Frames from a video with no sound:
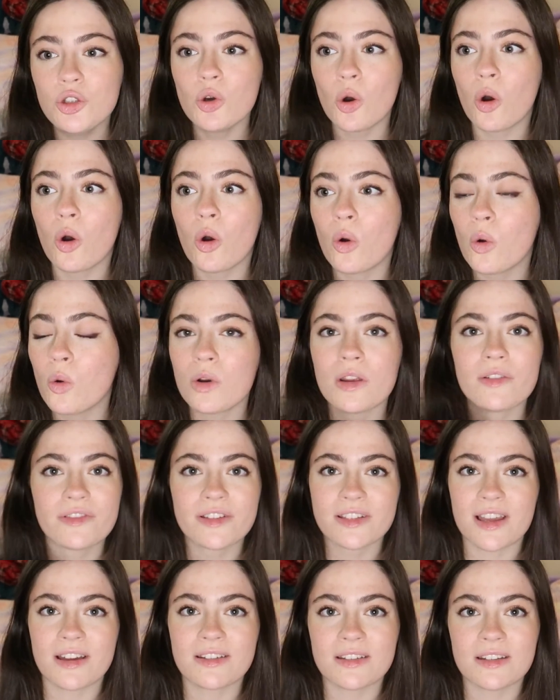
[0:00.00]
you're all of a
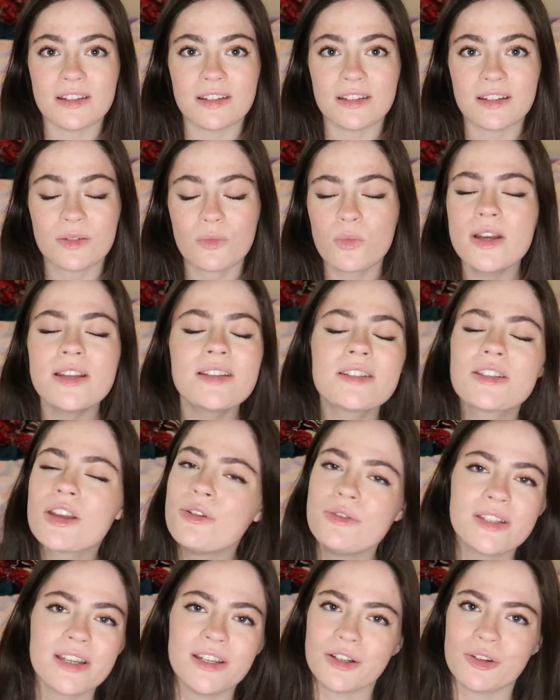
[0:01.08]
sudden, we're
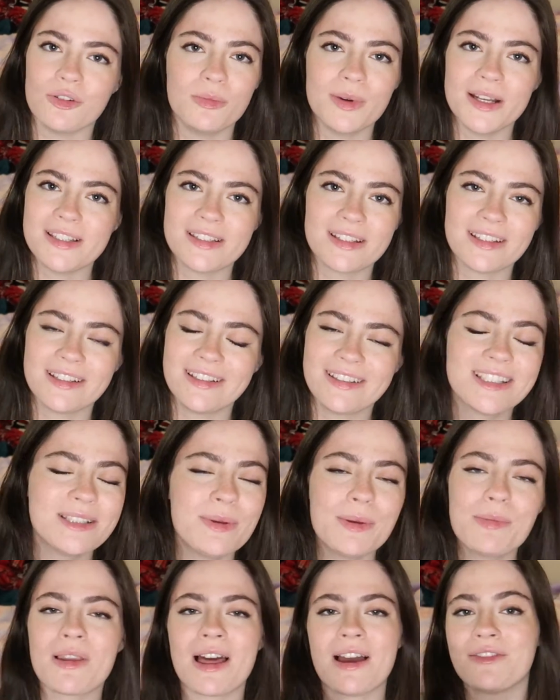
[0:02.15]
too cynical basically. These
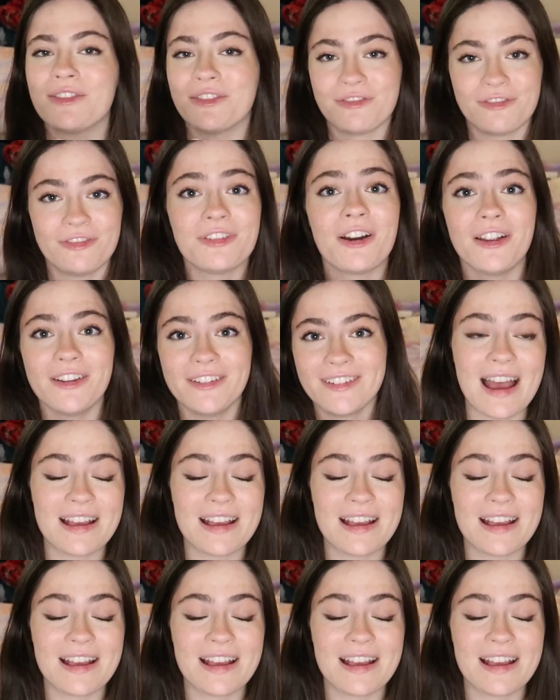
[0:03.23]
people are having fun.